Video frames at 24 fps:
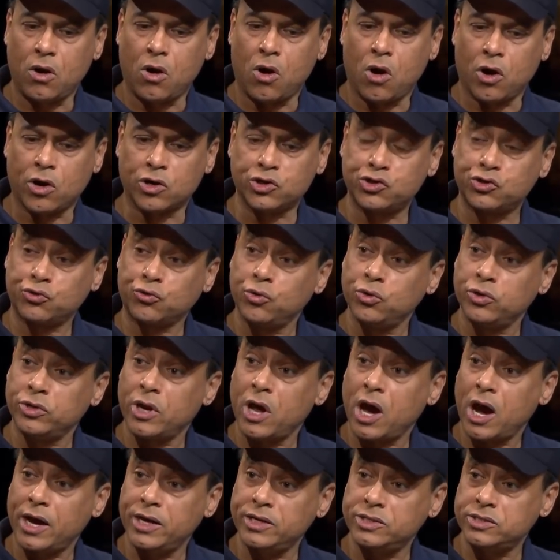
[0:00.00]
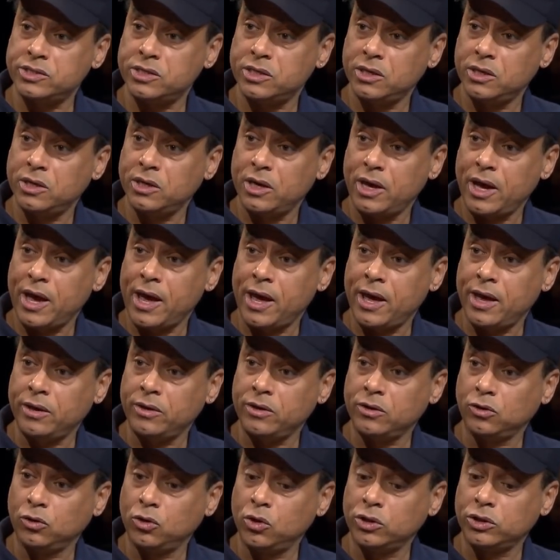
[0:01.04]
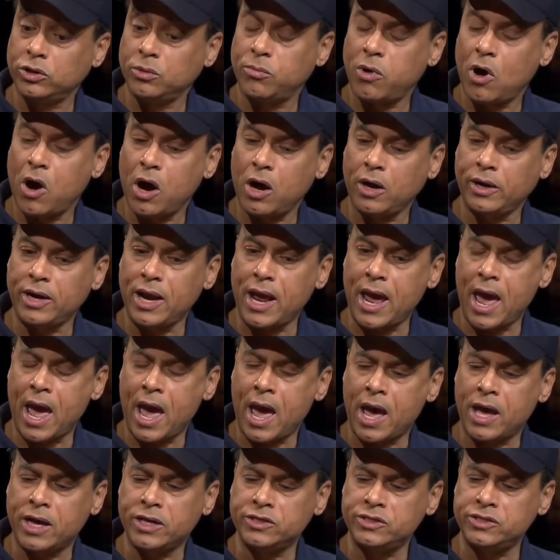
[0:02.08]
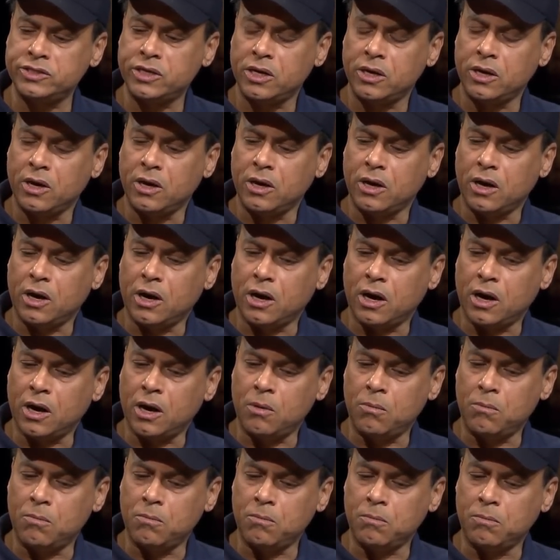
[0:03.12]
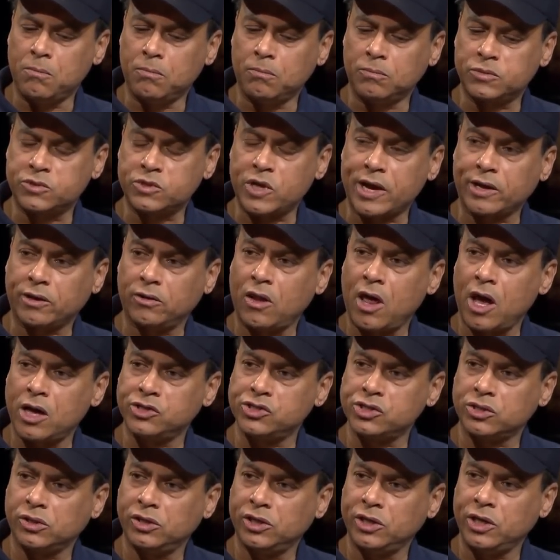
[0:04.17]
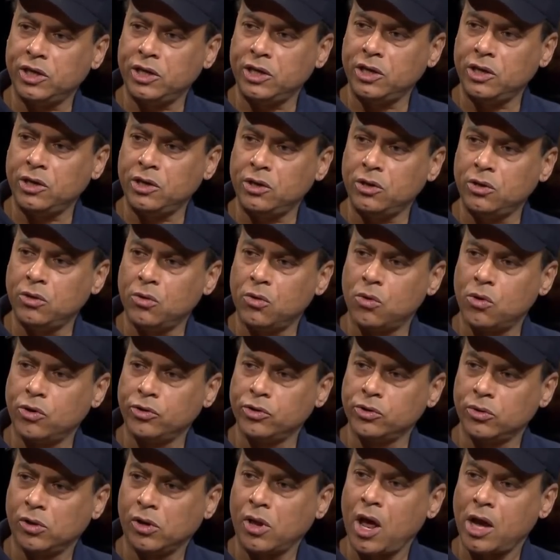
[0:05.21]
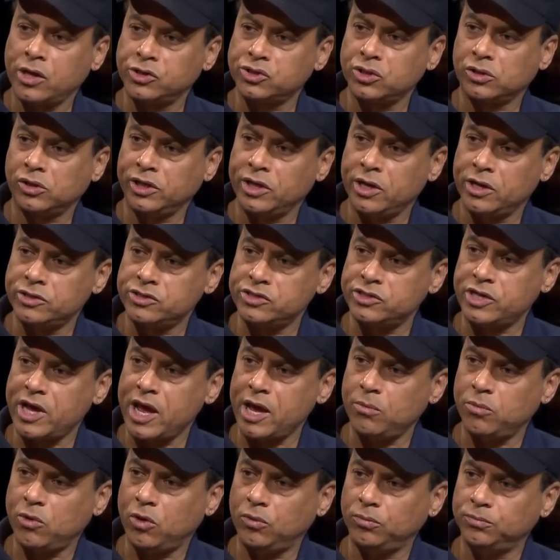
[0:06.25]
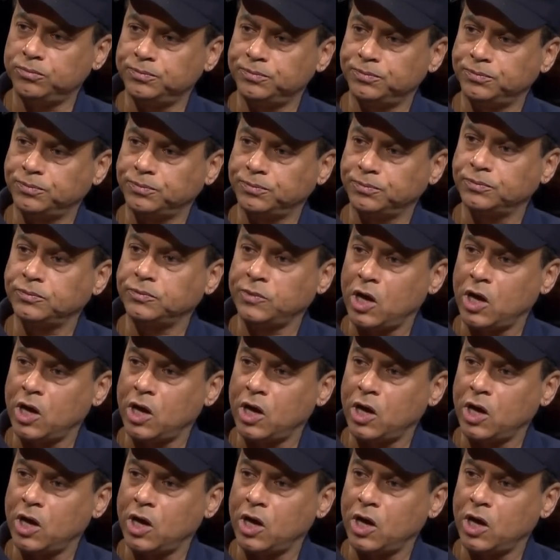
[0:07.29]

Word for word: are scrutinized and looked upon as um, psychologically or neurologically unstable. Nuts.